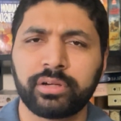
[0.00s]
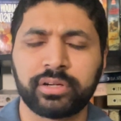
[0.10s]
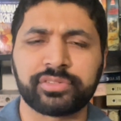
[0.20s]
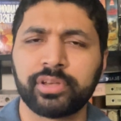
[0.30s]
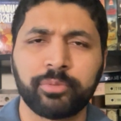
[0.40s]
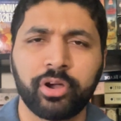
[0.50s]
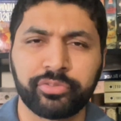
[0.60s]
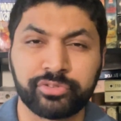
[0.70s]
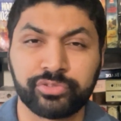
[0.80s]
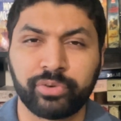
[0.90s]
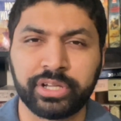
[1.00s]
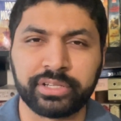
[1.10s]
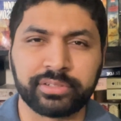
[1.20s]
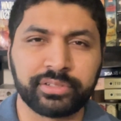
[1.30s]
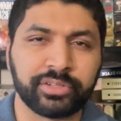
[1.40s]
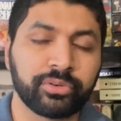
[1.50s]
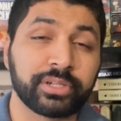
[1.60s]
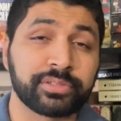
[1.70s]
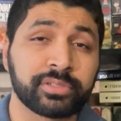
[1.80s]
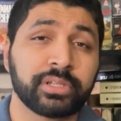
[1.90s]
some authors write it,
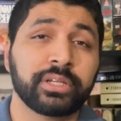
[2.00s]
because